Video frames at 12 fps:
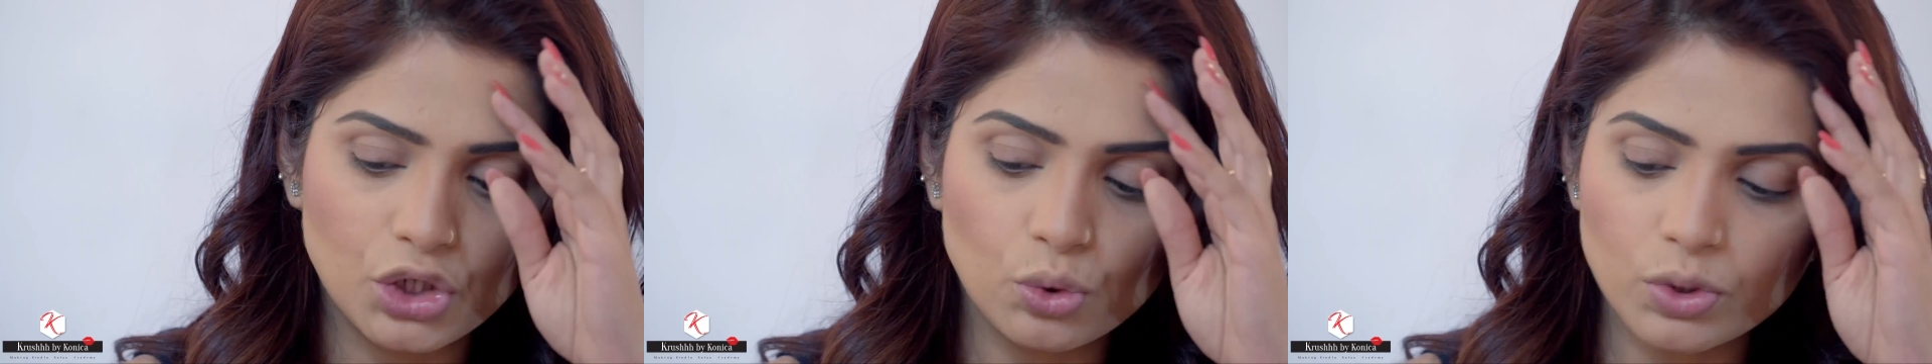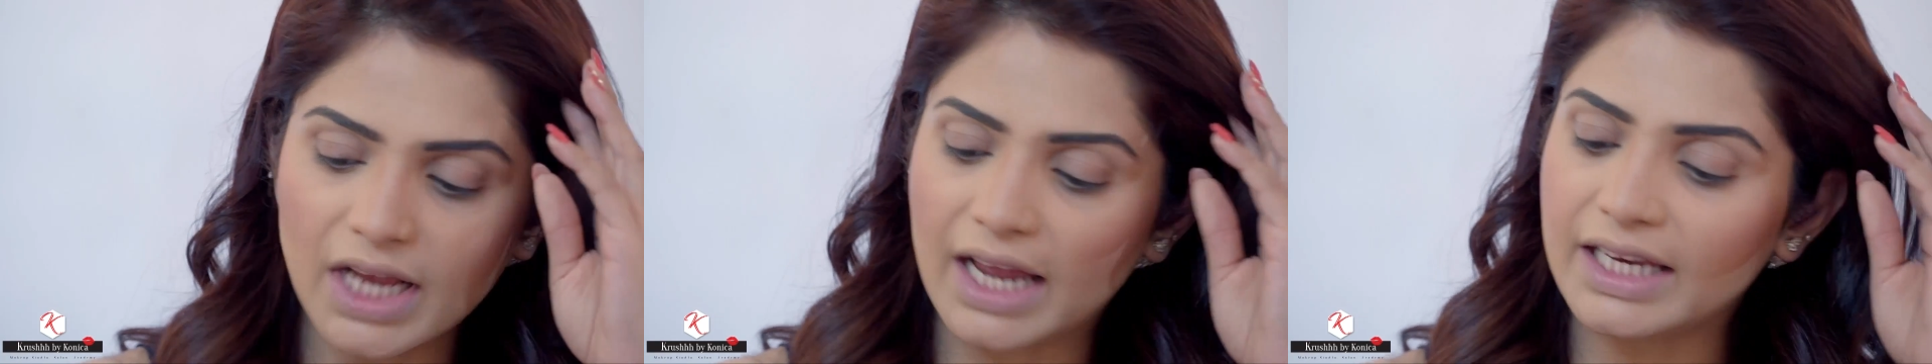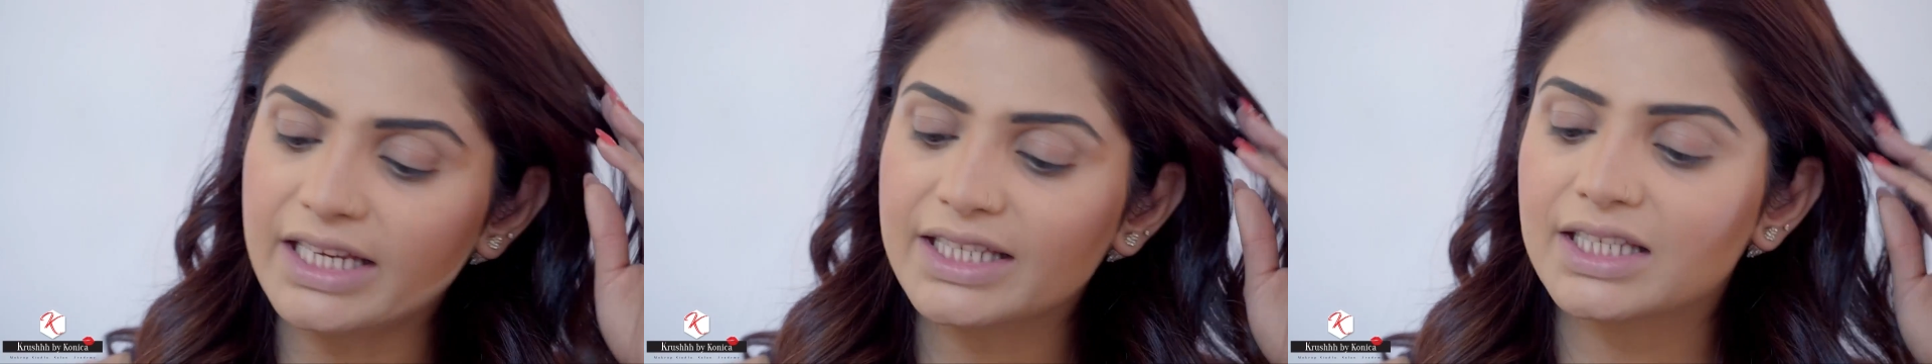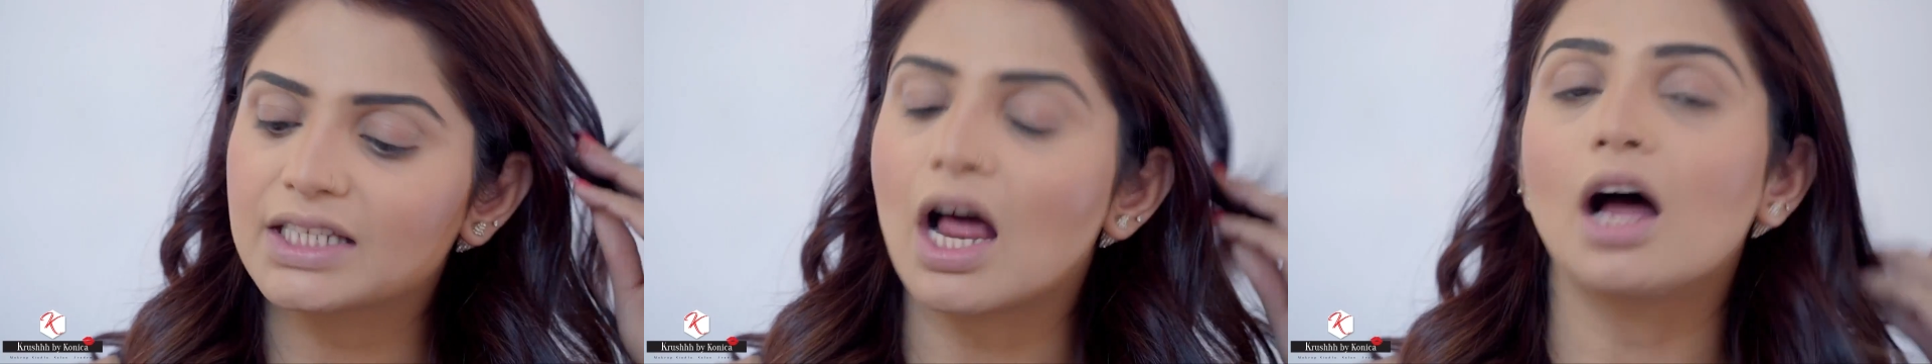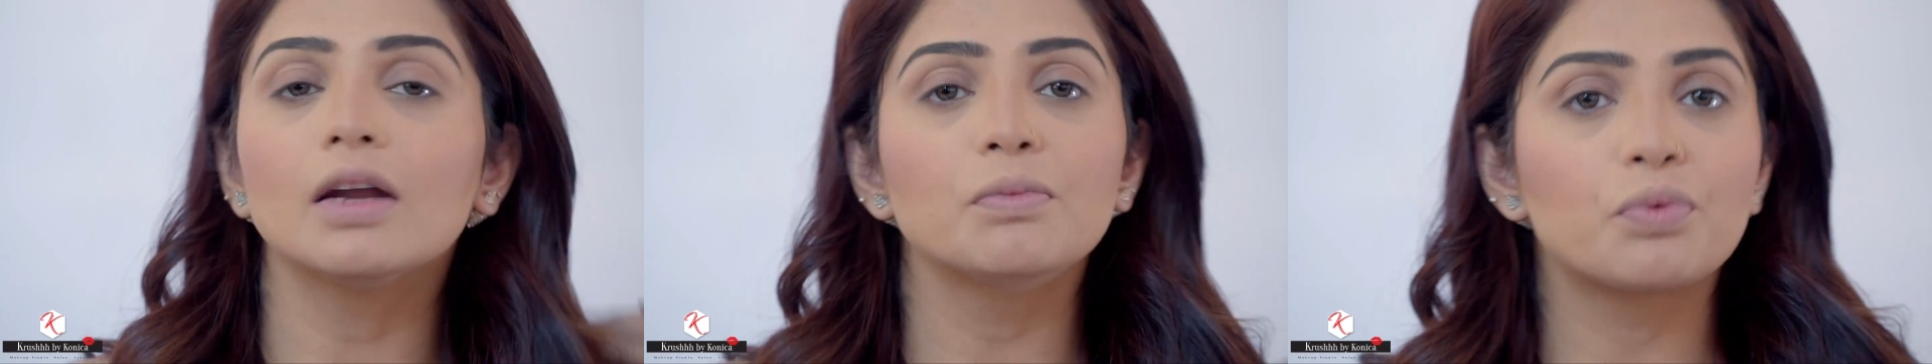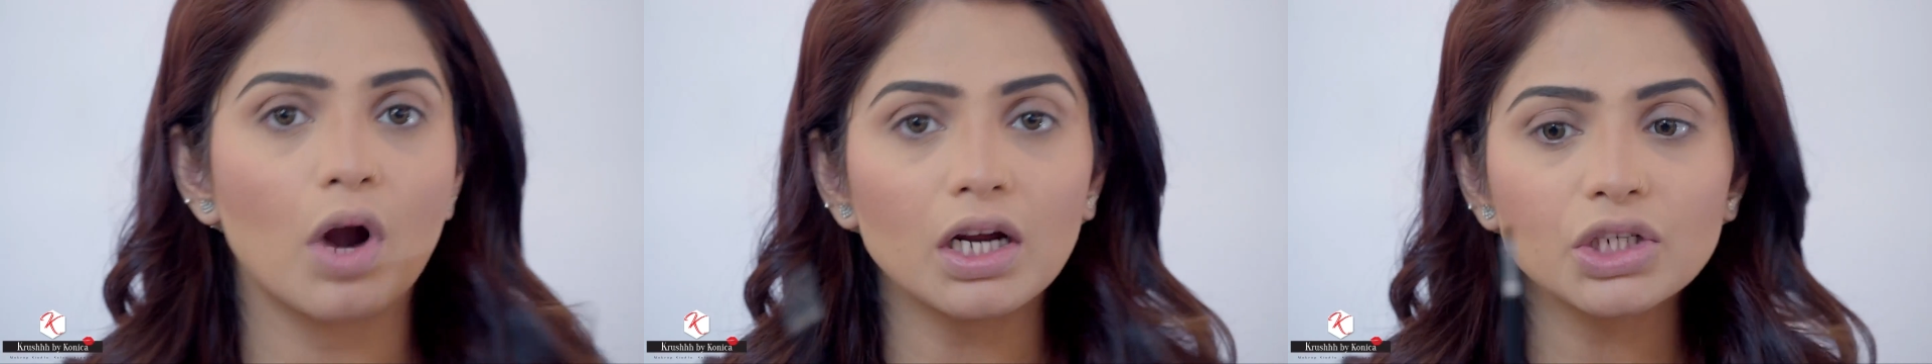use any slant
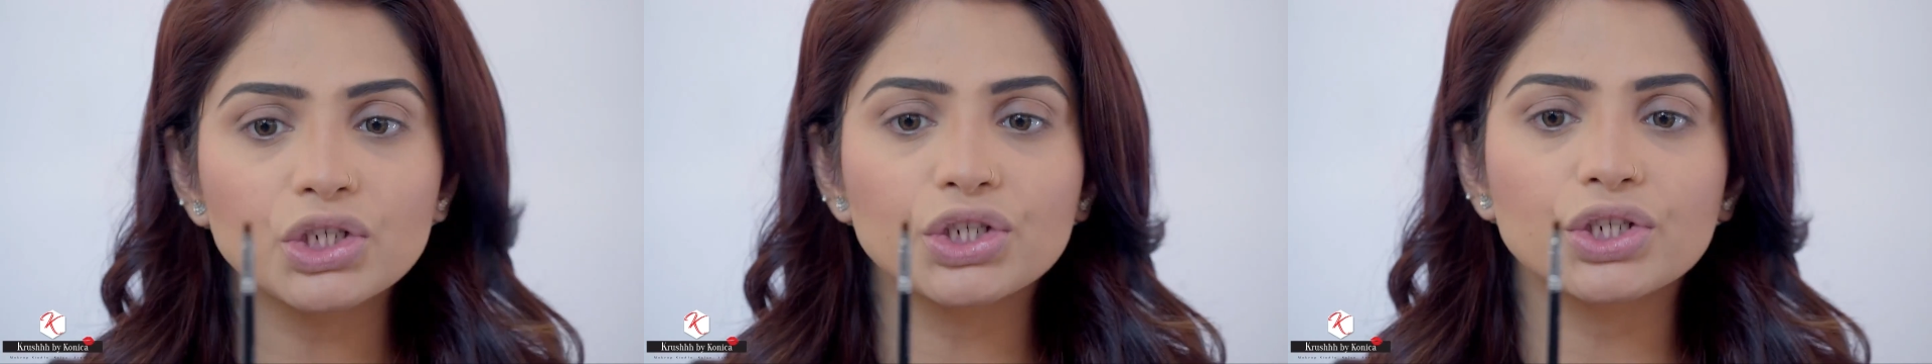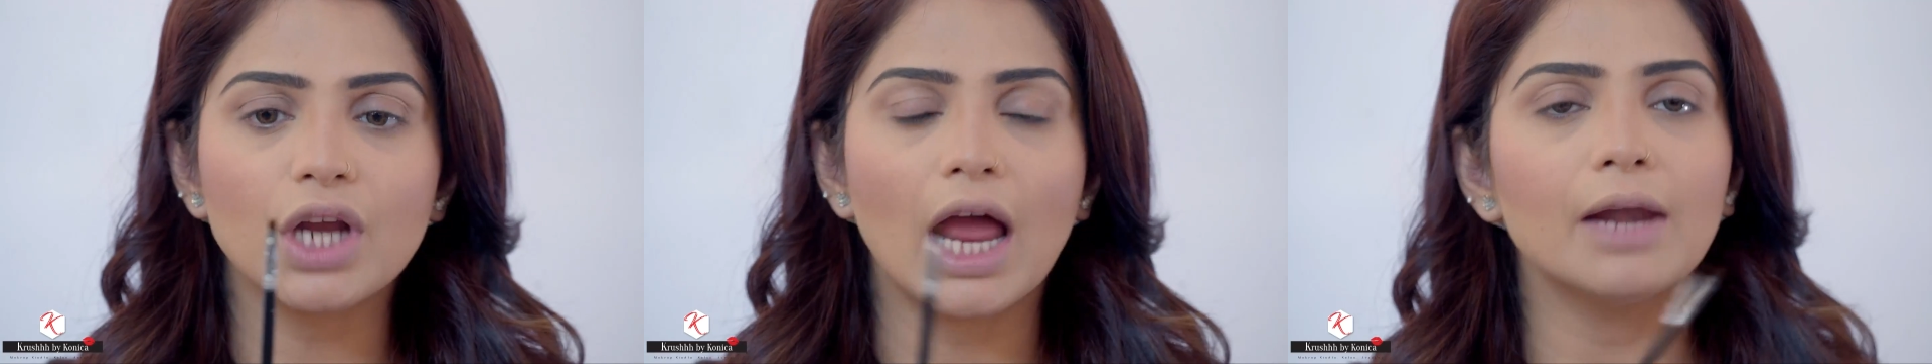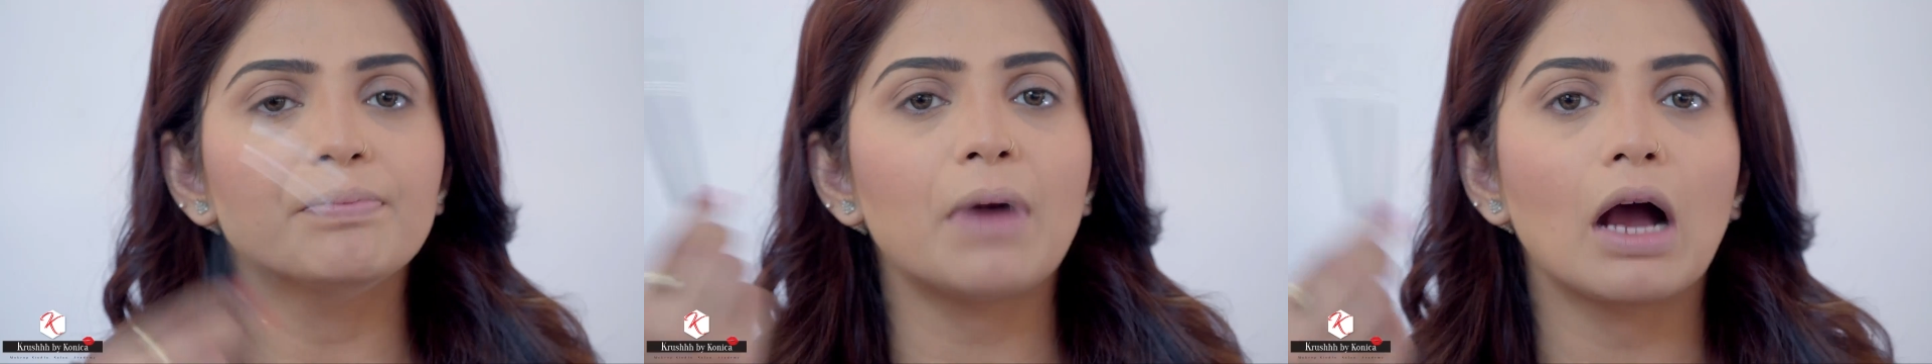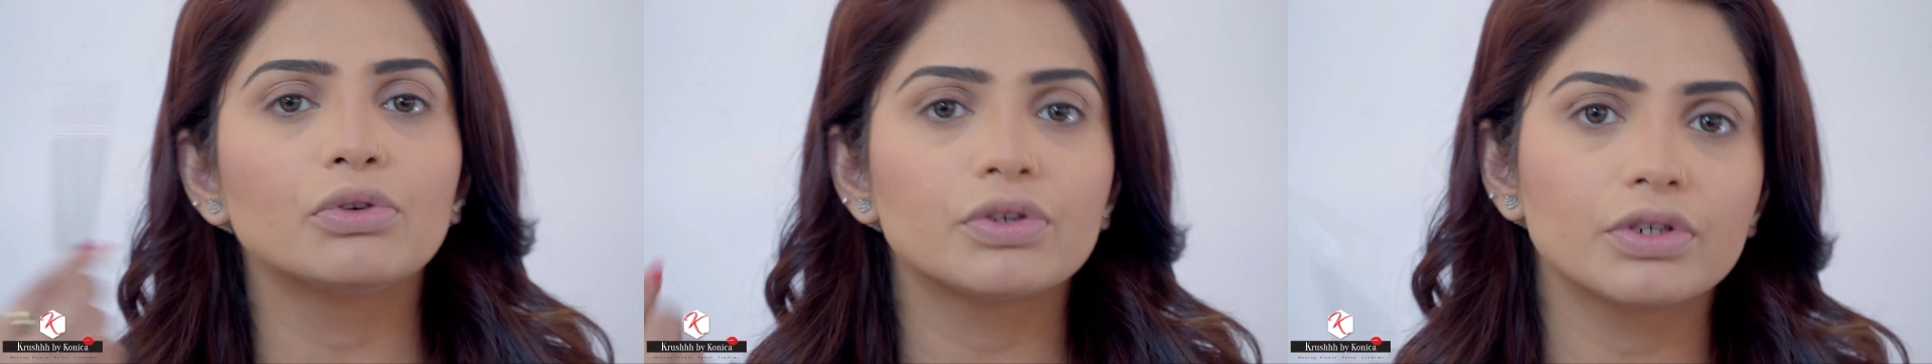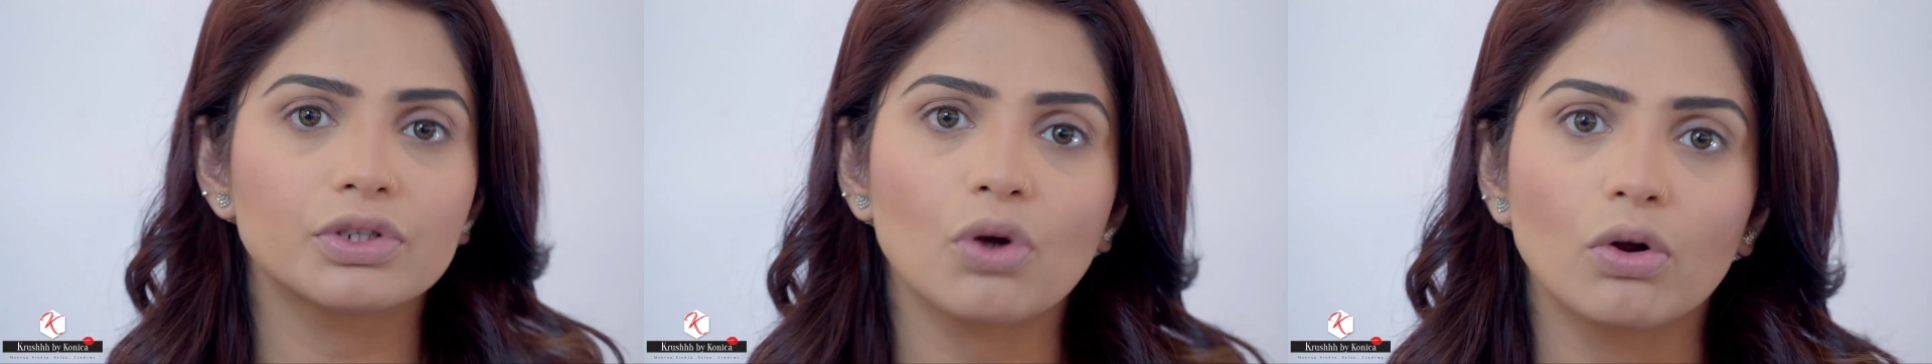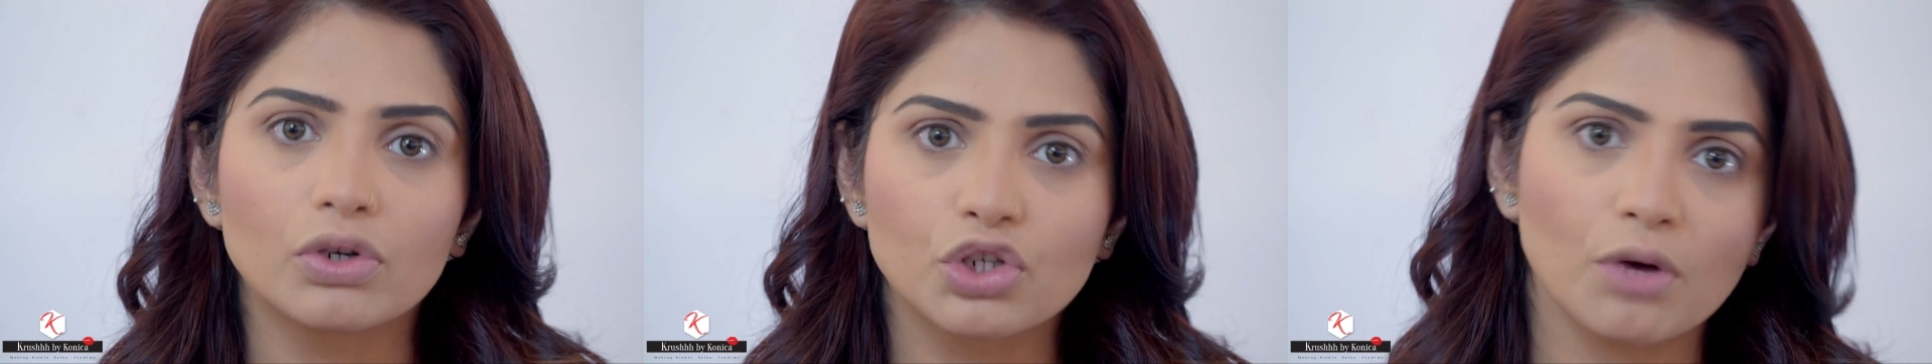brush and powder it
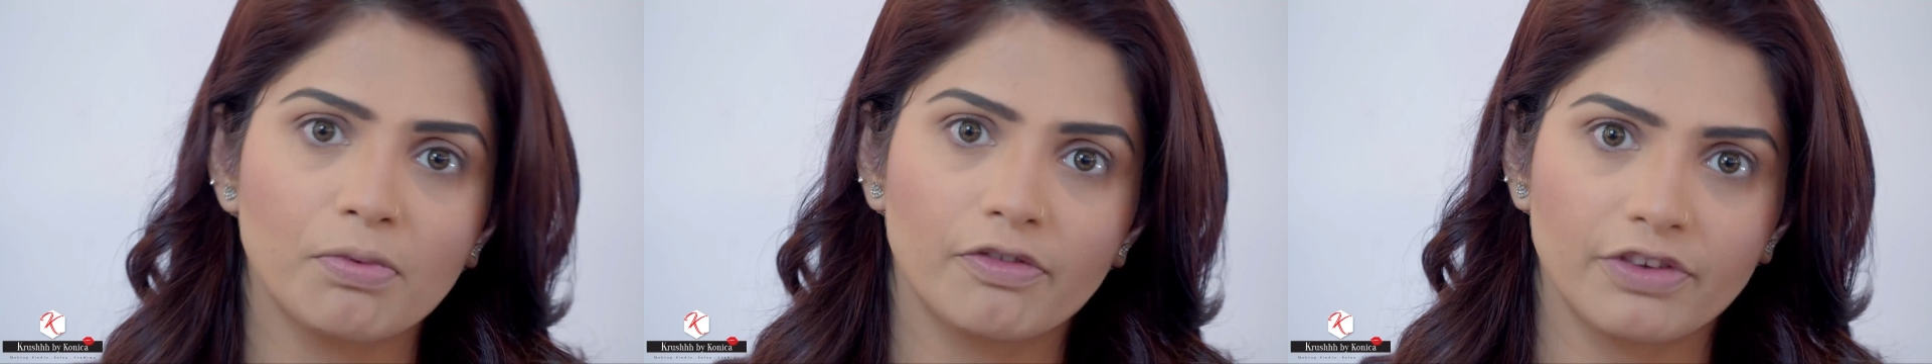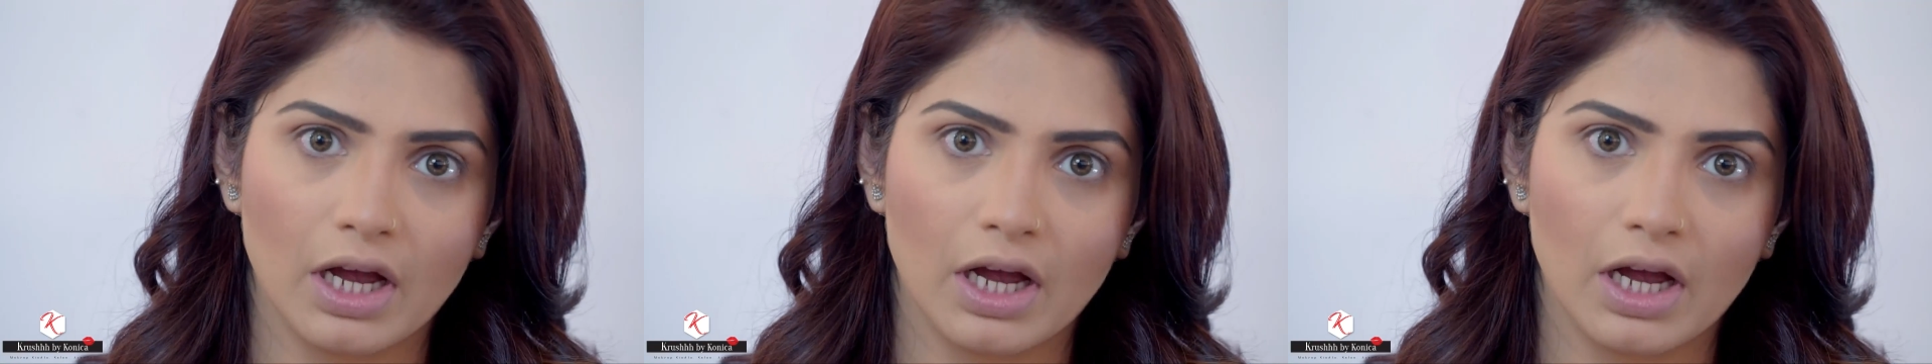on top of your